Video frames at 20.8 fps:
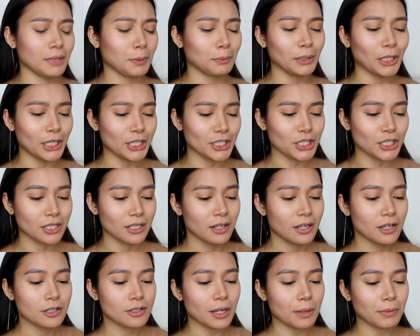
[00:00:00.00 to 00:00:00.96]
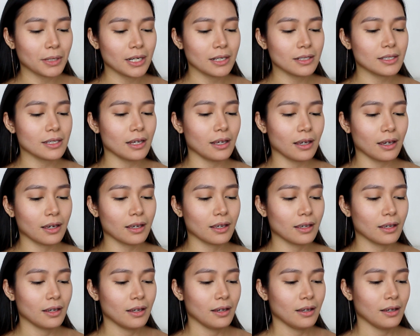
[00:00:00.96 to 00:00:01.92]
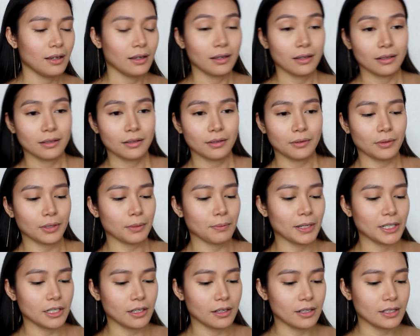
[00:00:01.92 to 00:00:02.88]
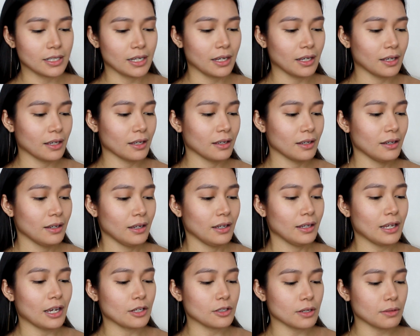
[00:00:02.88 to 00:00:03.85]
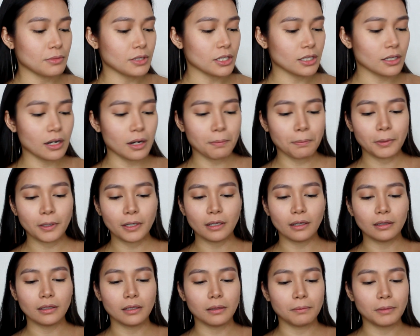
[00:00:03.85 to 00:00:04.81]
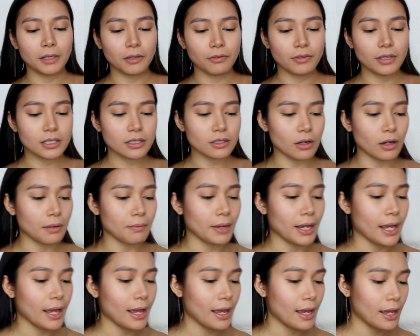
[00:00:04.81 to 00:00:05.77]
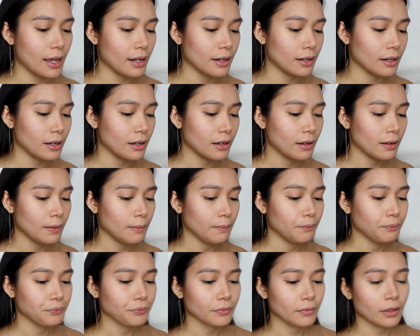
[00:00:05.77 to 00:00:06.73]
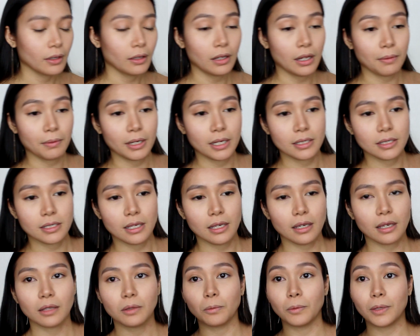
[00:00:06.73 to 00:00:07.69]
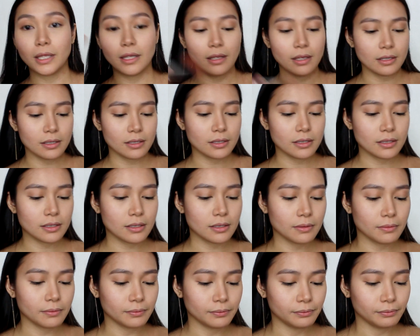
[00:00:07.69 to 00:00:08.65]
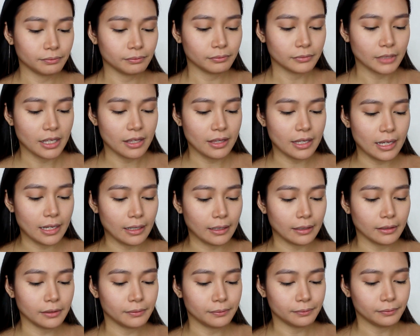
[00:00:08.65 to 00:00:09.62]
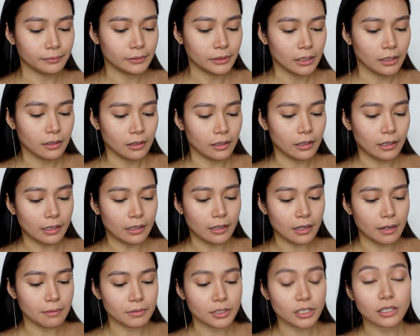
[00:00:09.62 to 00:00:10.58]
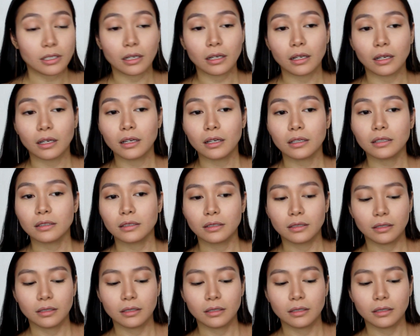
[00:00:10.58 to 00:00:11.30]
blush. So I'm gonna take, what am I gonna take? Yeah, so I'm just gonna put a little bit of this on my hand. I'm gonna take it with this thing, and then I'm just gonna